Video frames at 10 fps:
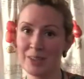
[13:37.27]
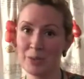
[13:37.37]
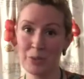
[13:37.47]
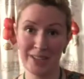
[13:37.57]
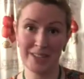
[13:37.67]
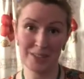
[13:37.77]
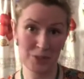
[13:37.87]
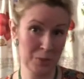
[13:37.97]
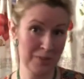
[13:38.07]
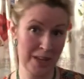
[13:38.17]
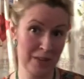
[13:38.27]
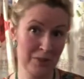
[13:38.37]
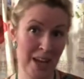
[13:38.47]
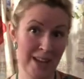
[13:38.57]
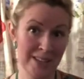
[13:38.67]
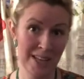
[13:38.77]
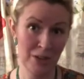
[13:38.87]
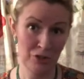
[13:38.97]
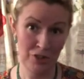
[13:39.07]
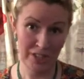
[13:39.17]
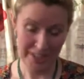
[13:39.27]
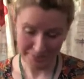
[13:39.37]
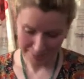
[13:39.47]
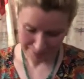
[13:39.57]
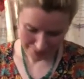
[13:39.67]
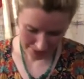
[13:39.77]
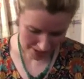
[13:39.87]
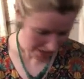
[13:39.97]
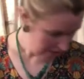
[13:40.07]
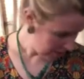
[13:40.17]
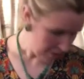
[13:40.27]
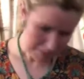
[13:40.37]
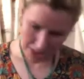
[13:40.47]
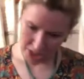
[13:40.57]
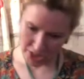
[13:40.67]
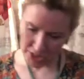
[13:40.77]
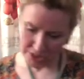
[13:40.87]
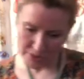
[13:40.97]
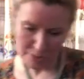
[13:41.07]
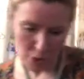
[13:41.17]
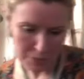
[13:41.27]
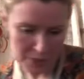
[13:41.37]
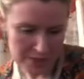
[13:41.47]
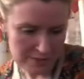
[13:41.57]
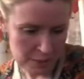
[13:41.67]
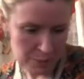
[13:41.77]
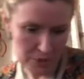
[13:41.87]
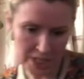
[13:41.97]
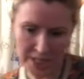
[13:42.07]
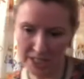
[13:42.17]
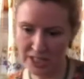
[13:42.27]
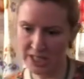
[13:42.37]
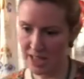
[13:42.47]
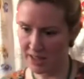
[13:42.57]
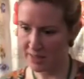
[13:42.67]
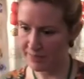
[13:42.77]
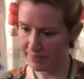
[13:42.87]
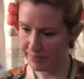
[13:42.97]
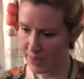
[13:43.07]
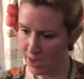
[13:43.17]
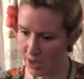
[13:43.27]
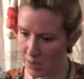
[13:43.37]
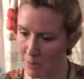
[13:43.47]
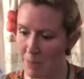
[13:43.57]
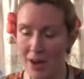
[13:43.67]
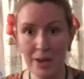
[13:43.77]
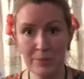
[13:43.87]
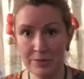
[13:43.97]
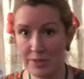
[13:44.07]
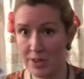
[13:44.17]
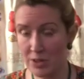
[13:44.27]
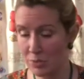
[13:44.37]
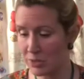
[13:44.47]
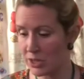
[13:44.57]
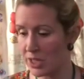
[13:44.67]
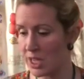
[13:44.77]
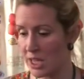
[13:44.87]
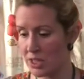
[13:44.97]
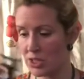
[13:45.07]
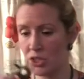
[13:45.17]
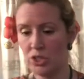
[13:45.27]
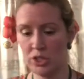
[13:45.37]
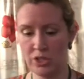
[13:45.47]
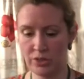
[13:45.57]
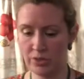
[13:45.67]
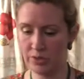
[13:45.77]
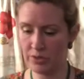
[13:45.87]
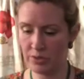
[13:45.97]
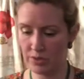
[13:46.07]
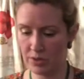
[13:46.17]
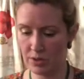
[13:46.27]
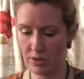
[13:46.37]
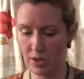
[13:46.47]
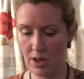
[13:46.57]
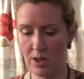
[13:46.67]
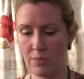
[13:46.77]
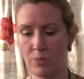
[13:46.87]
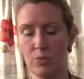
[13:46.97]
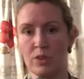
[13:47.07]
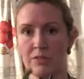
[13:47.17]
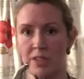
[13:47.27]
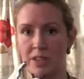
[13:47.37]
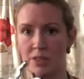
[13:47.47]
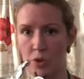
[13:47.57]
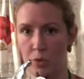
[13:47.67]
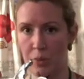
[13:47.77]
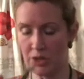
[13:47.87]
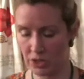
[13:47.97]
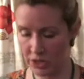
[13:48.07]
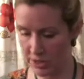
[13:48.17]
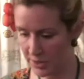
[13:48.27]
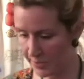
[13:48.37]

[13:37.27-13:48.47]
Wings superhero has now dried. So I'm going to show you some options for putting it together. My preferred option is to use one of these hole punches,